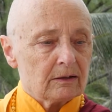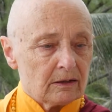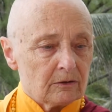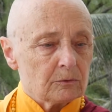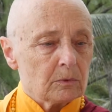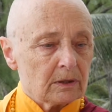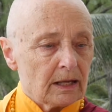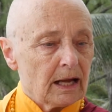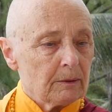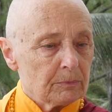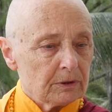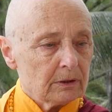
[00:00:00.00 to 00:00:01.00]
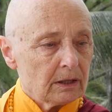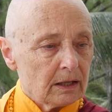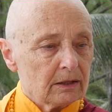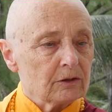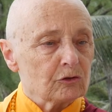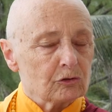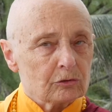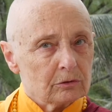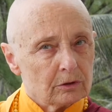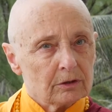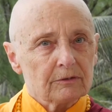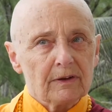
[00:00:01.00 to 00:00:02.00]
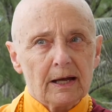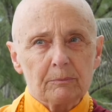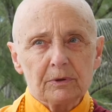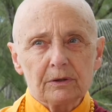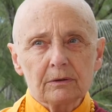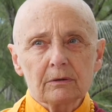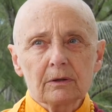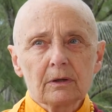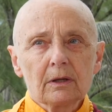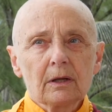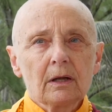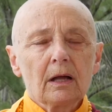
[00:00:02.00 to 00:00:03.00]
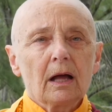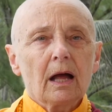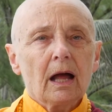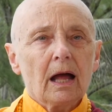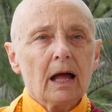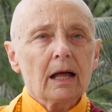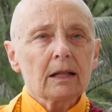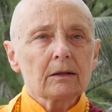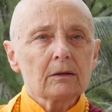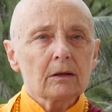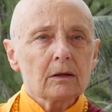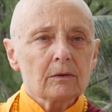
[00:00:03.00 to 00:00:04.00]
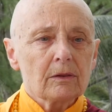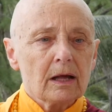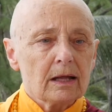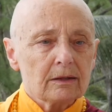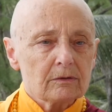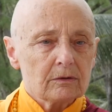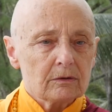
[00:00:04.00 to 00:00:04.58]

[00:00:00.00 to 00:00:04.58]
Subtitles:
is what happened and it should not have happened. And that,